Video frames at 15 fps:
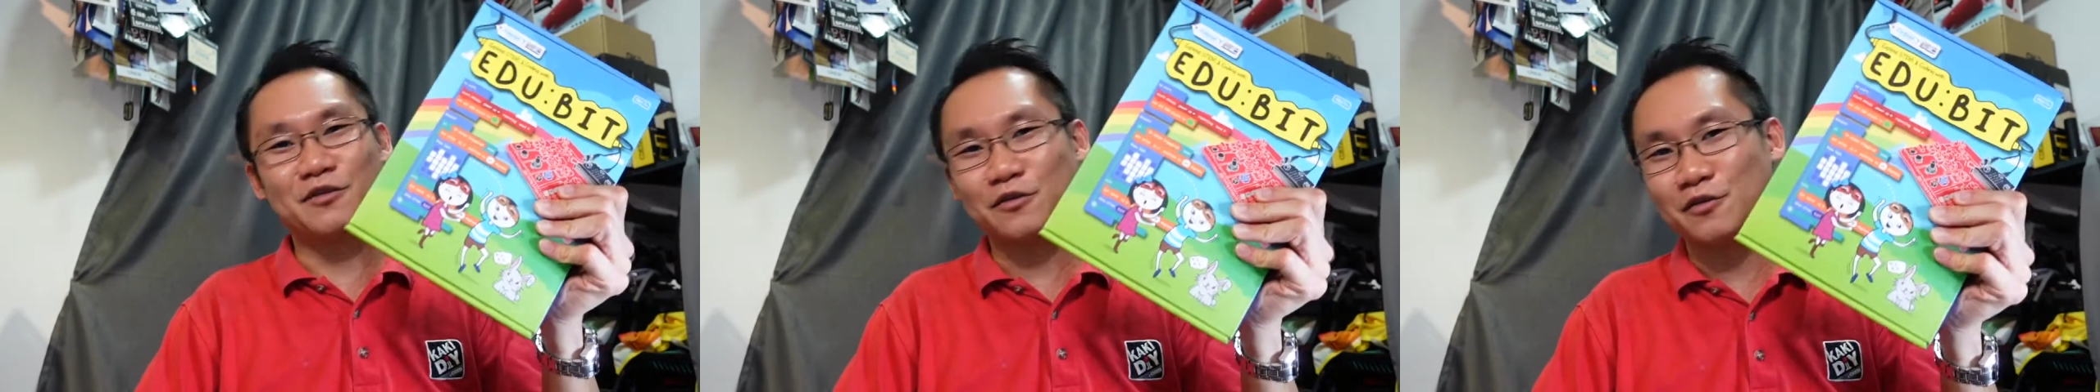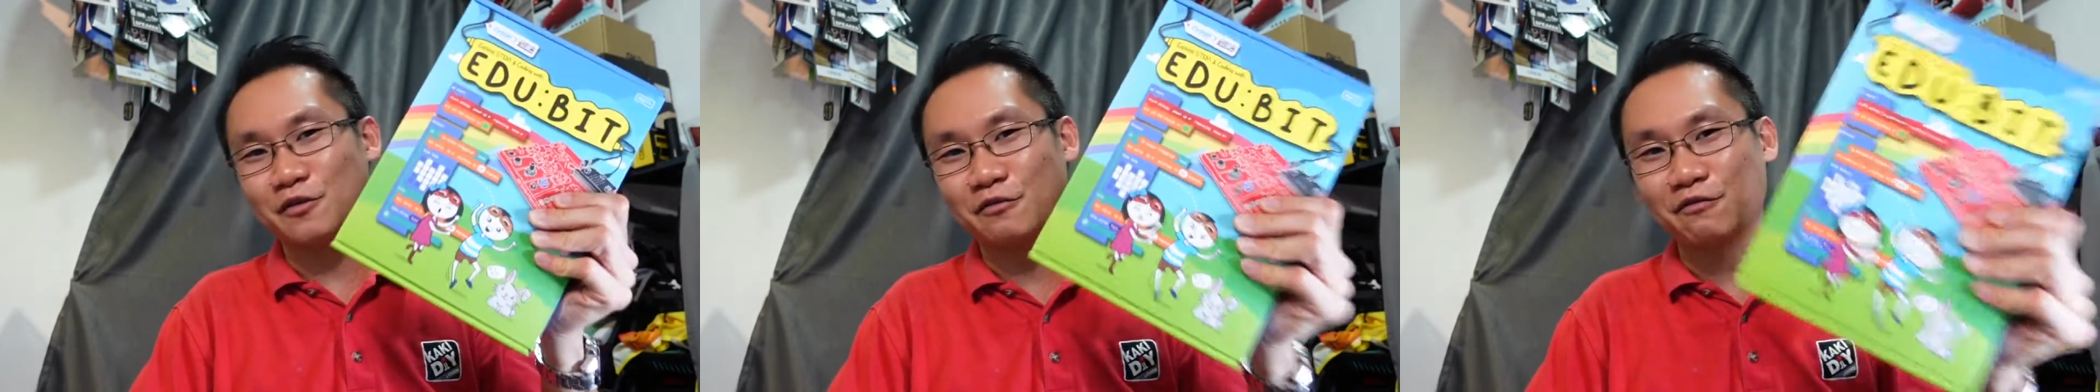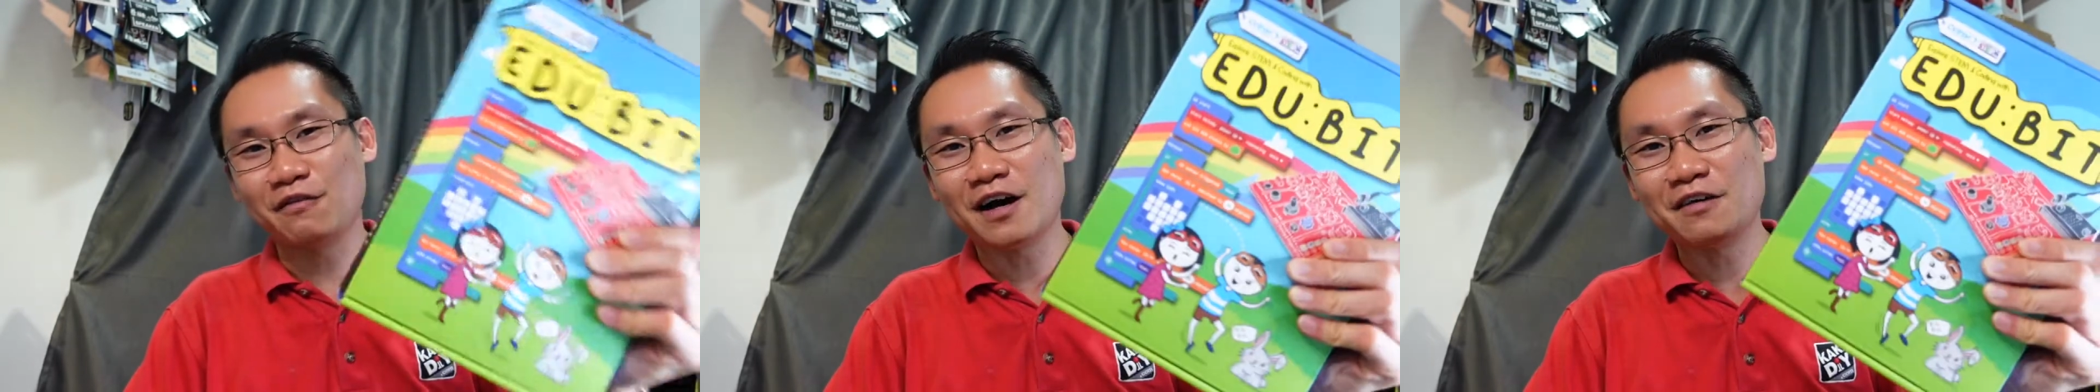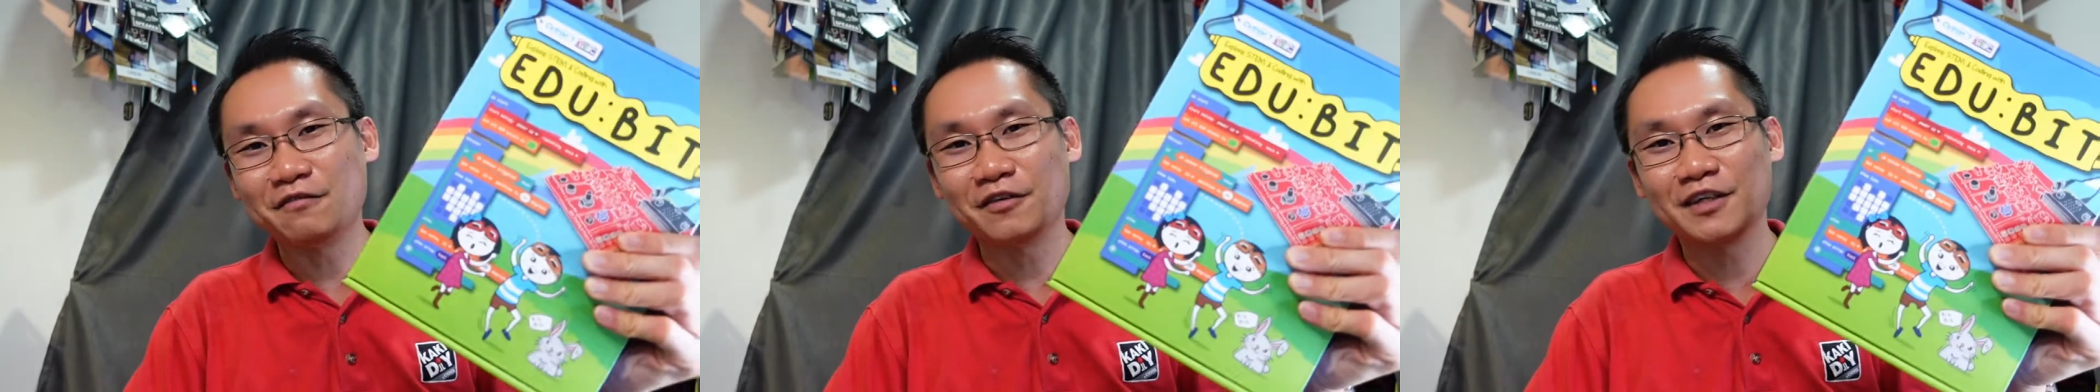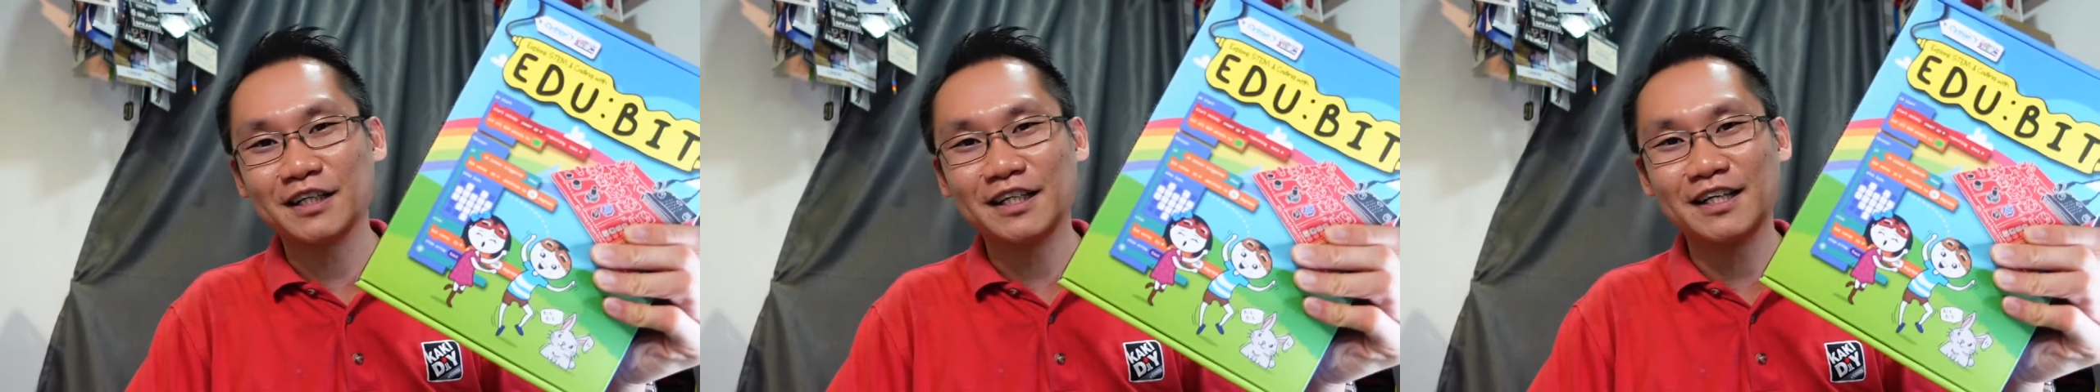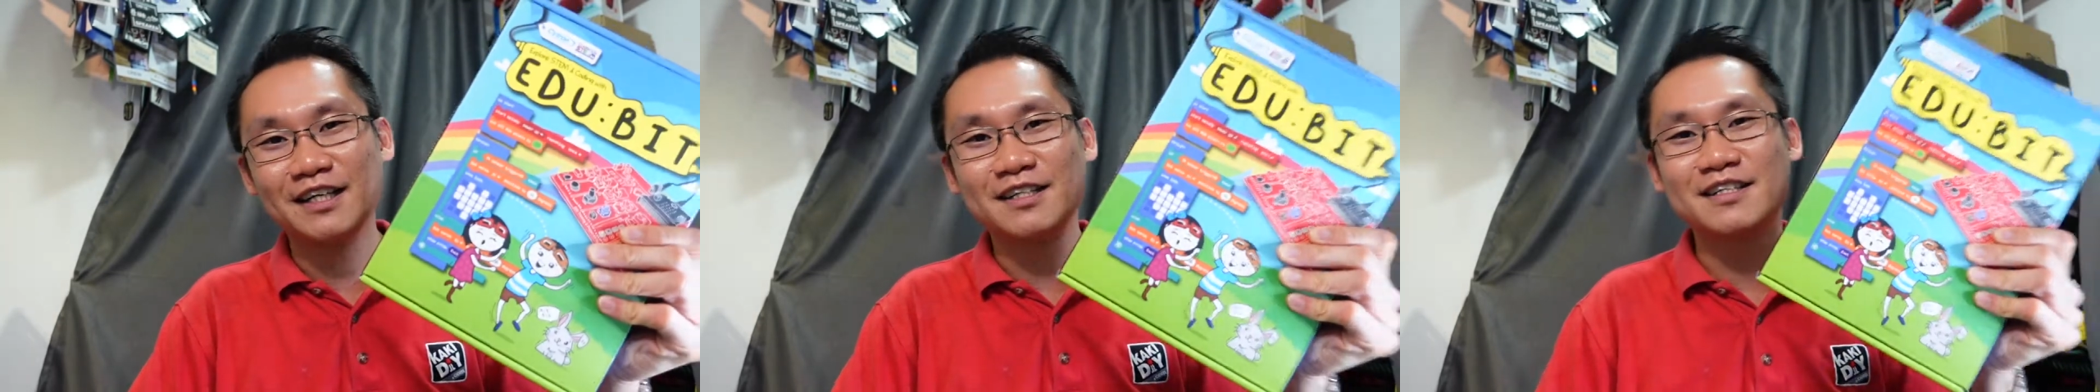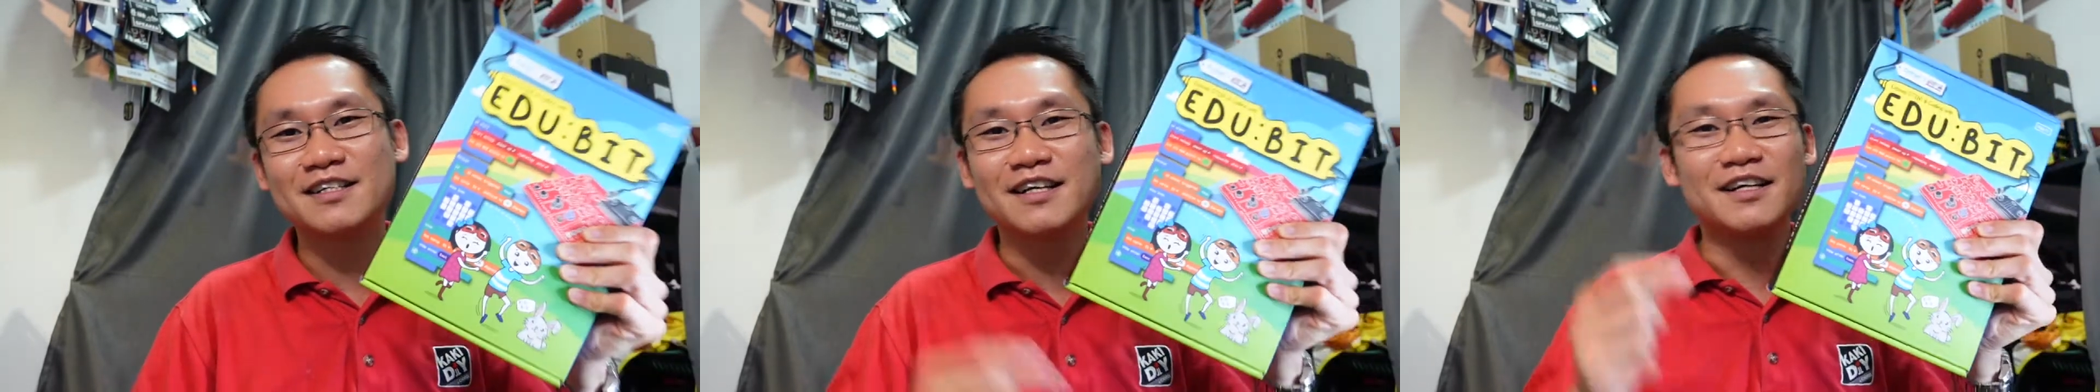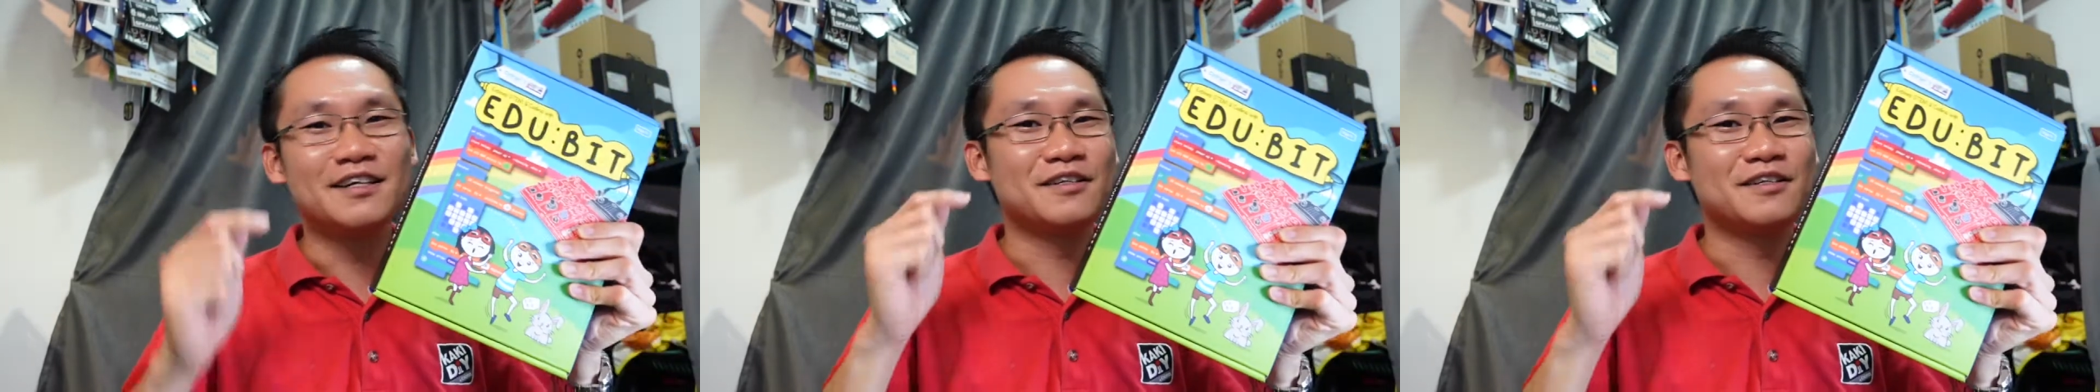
also fun for the kids,